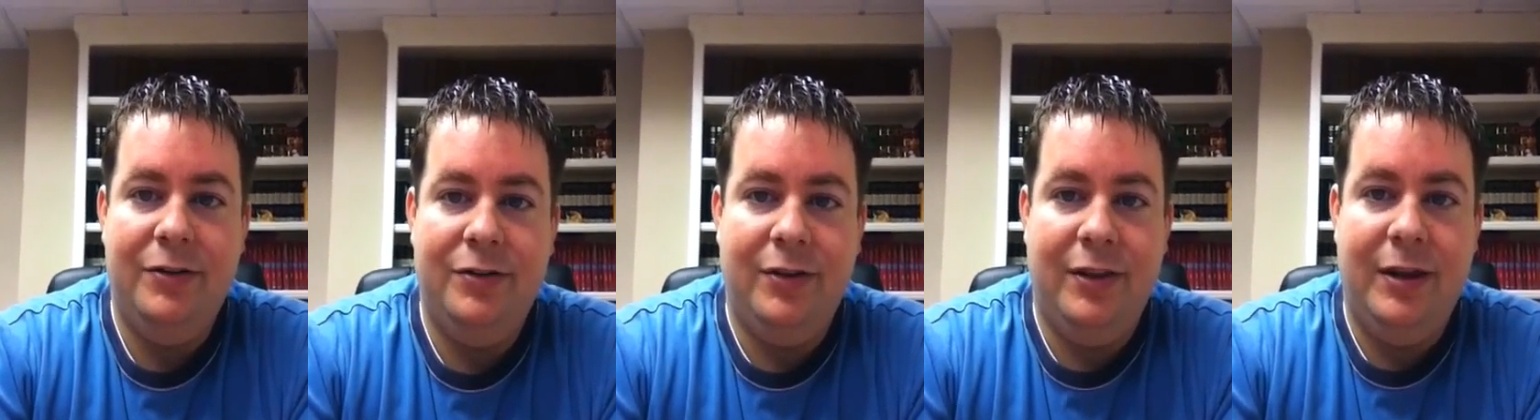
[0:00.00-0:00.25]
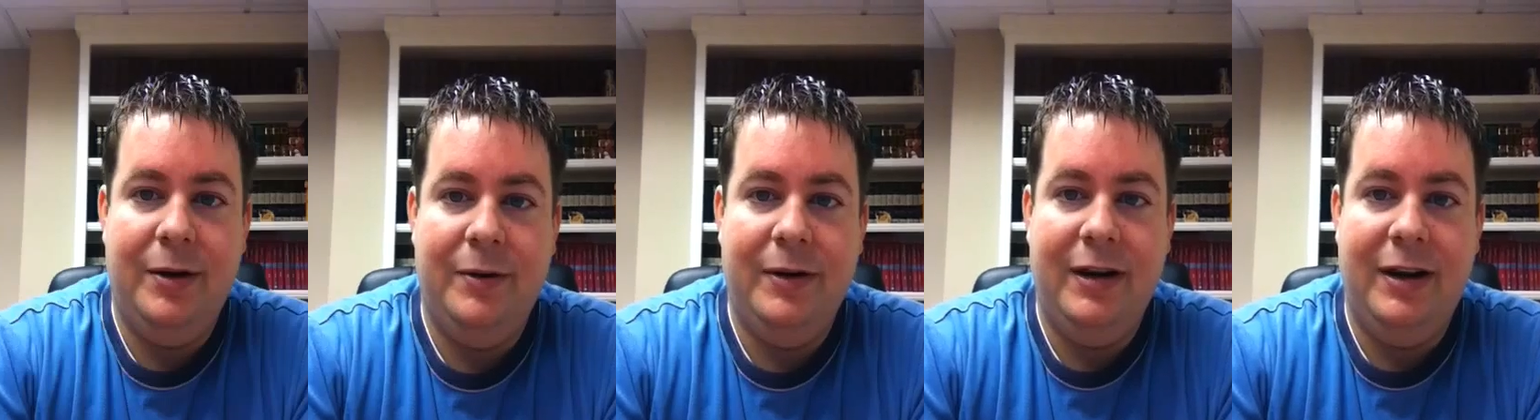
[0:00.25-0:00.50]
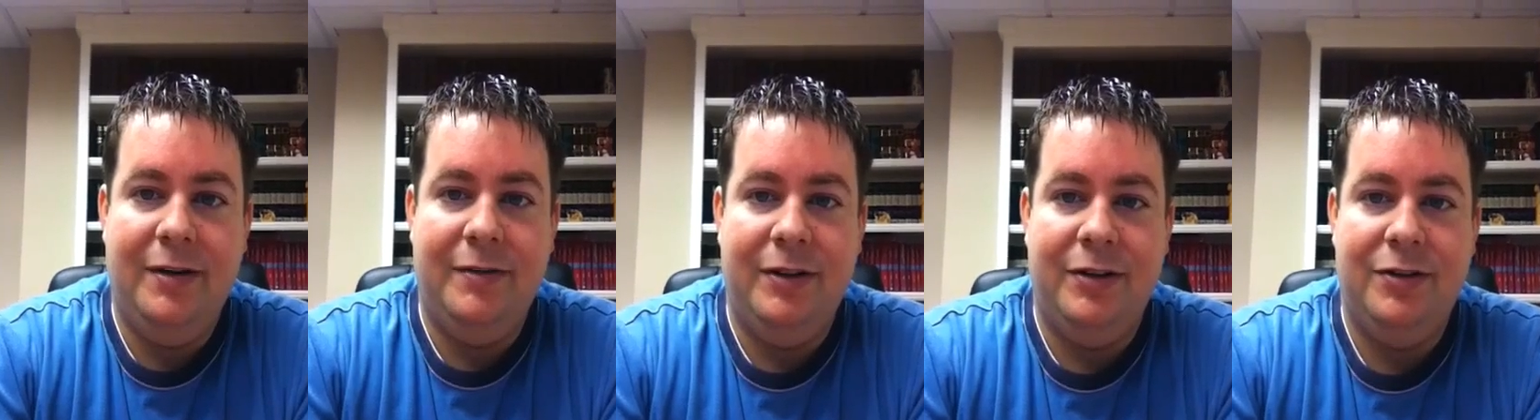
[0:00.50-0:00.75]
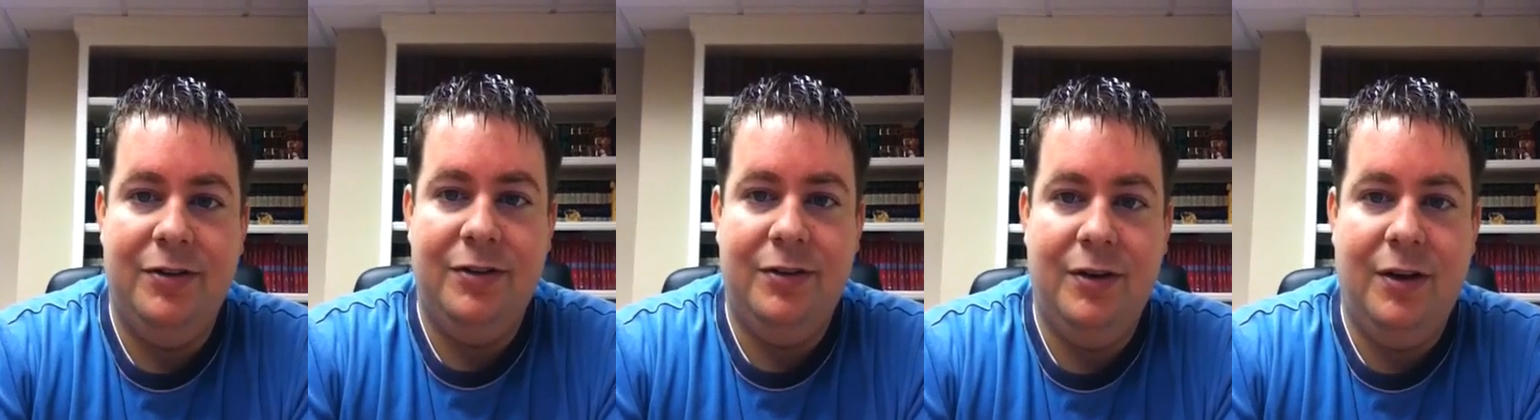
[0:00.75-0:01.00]
So they would give
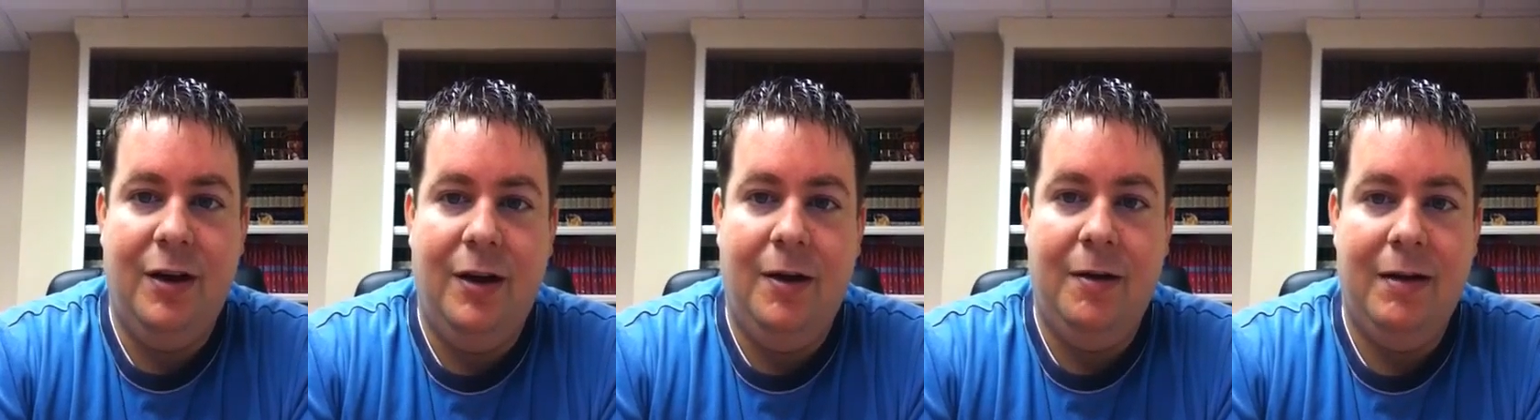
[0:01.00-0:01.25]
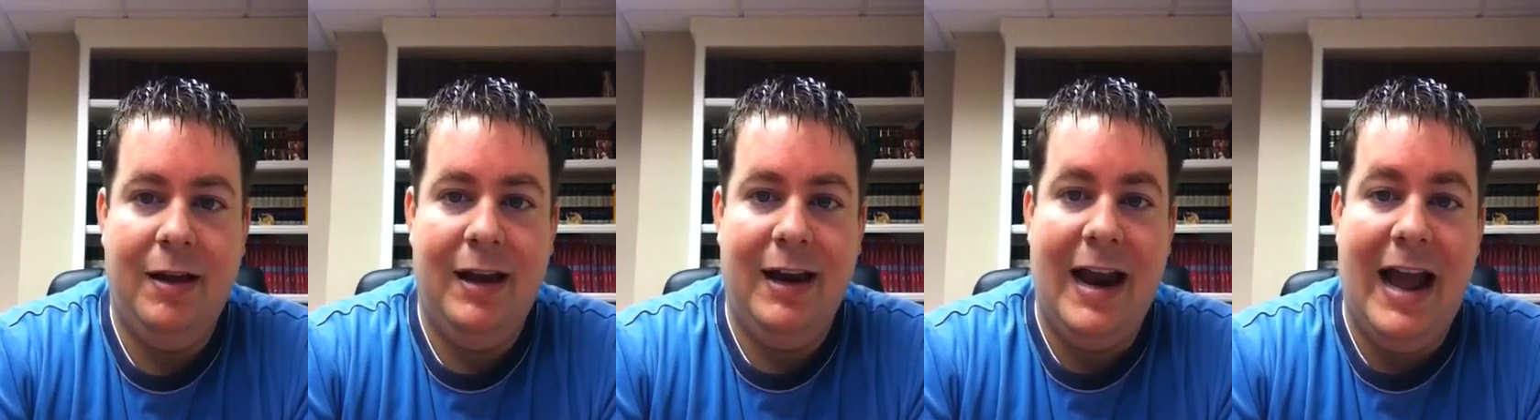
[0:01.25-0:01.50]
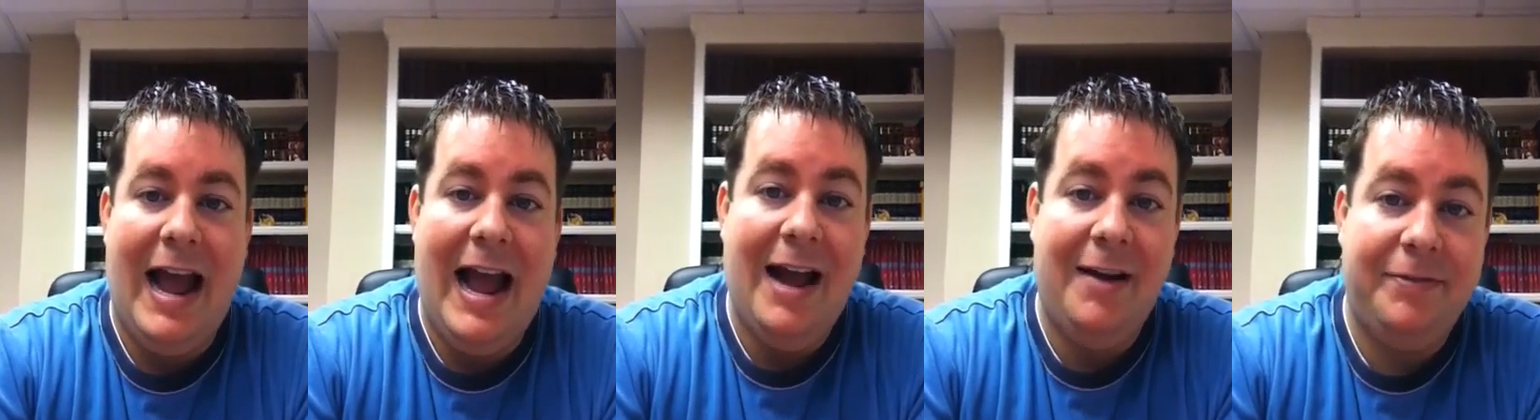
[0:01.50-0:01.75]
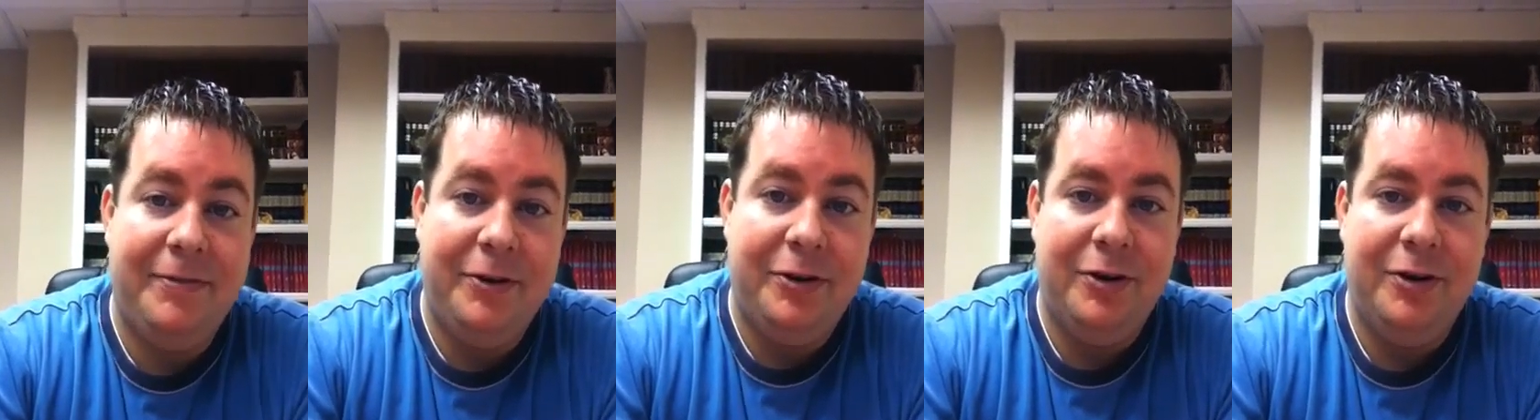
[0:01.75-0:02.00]
us an
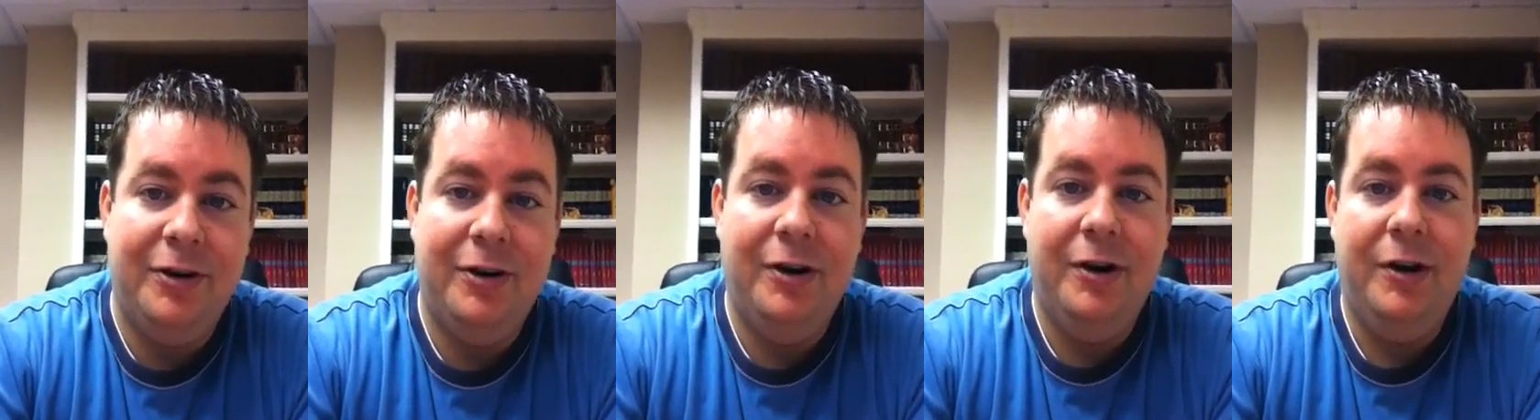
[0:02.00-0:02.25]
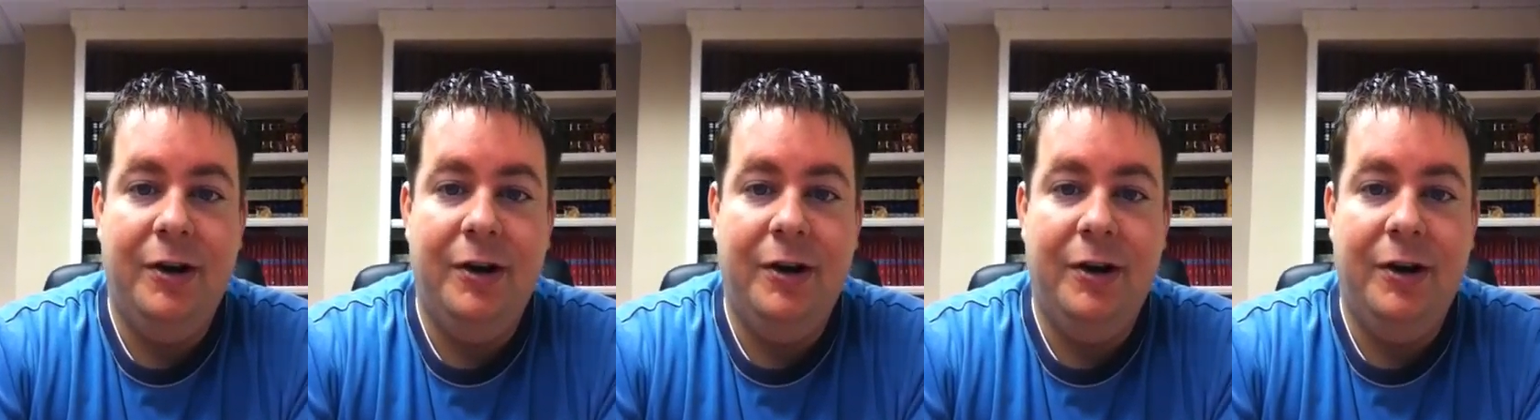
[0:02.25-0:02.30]
after.